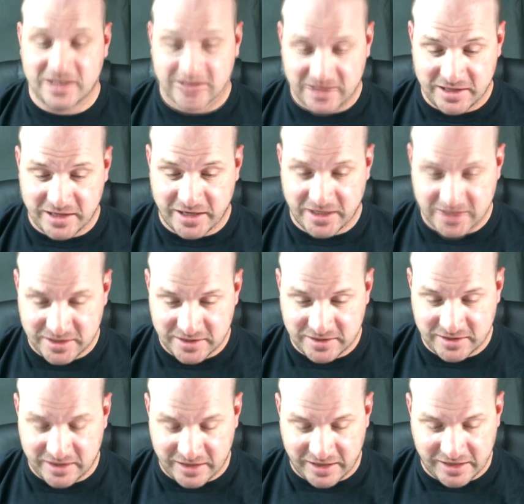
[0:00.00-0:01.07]
Nice.
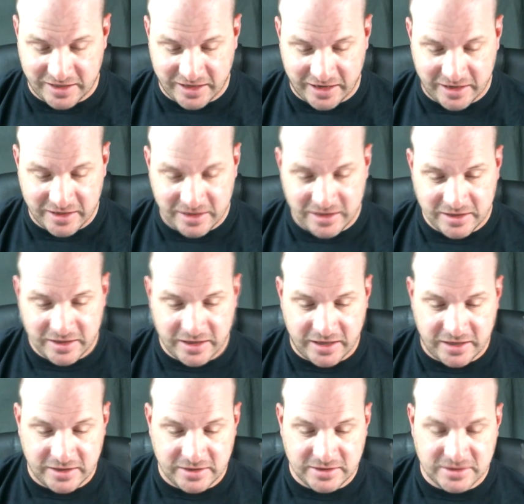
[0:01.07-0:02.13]
I like that.
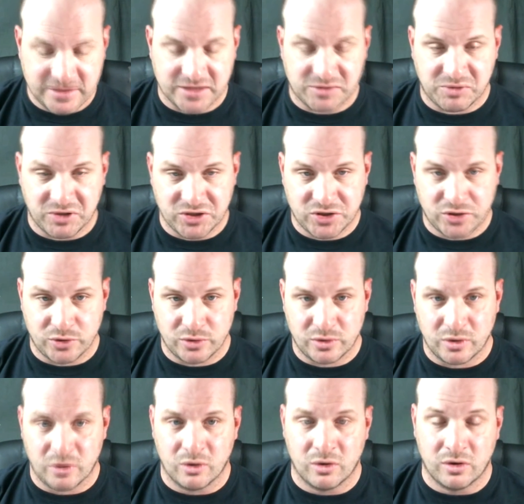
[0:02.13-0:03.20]
Okay. 6+ shoot.
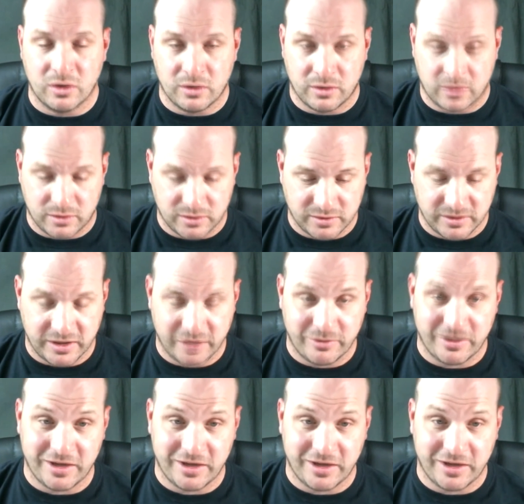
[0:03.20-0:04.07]
Ooh, here we